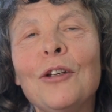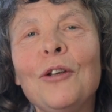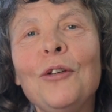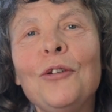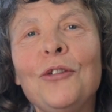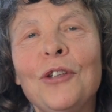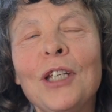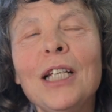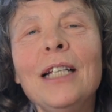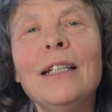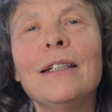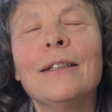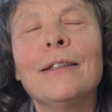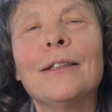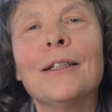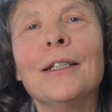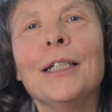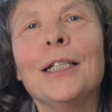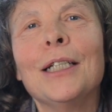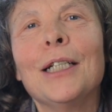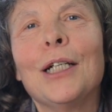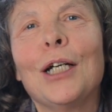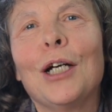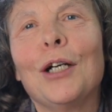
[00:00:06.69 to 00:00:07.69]
New Zealand
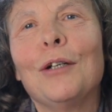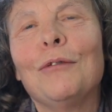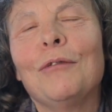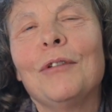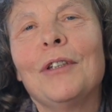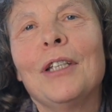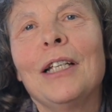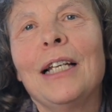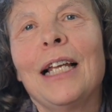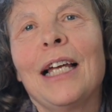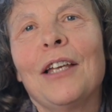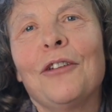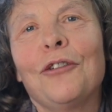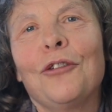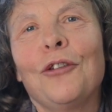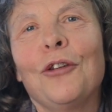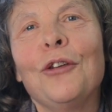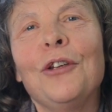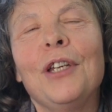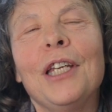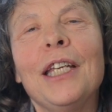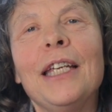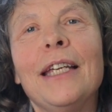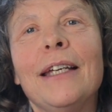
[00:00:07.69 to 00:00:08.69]
over the last
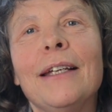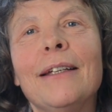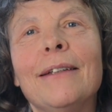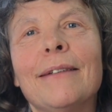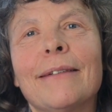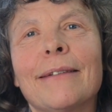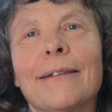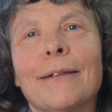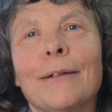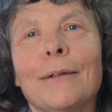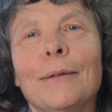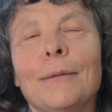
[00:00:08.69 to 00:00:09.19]
30 years.